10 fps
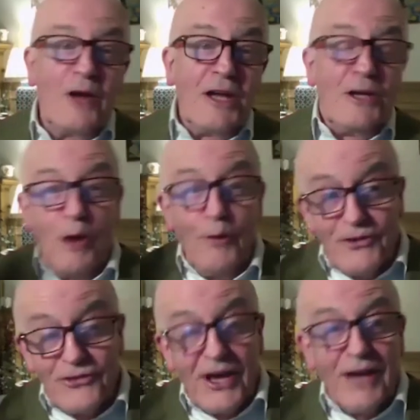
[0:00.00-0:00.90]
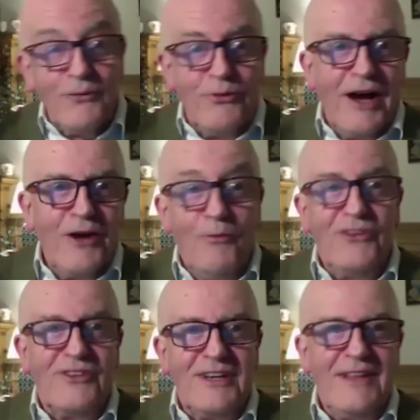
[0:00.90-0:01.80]
can go off into sci-fi,
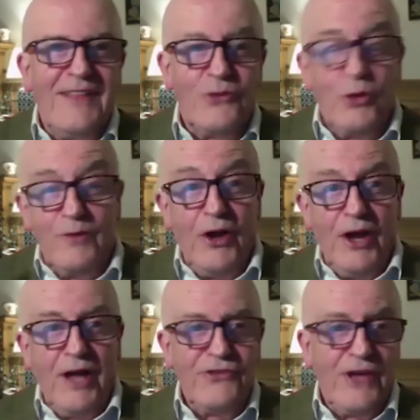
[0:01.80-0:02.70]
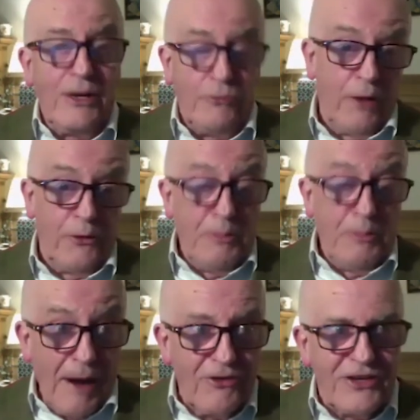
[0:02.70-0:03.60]
obviously, that's sort of on our side rather
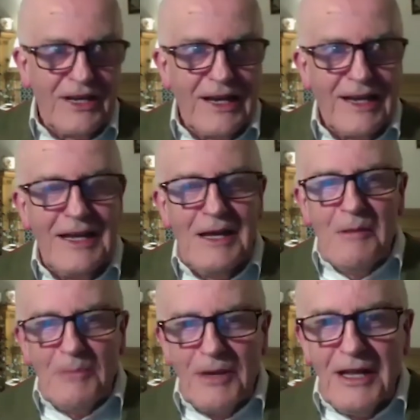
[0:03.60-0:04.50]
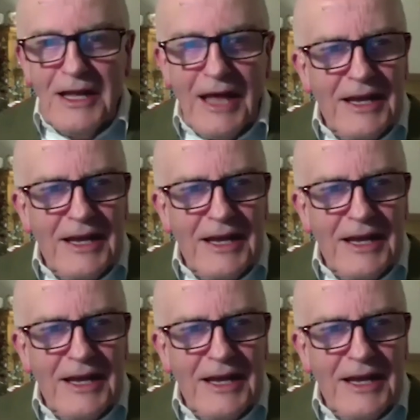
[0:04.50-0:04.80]
embarrassingly. But, and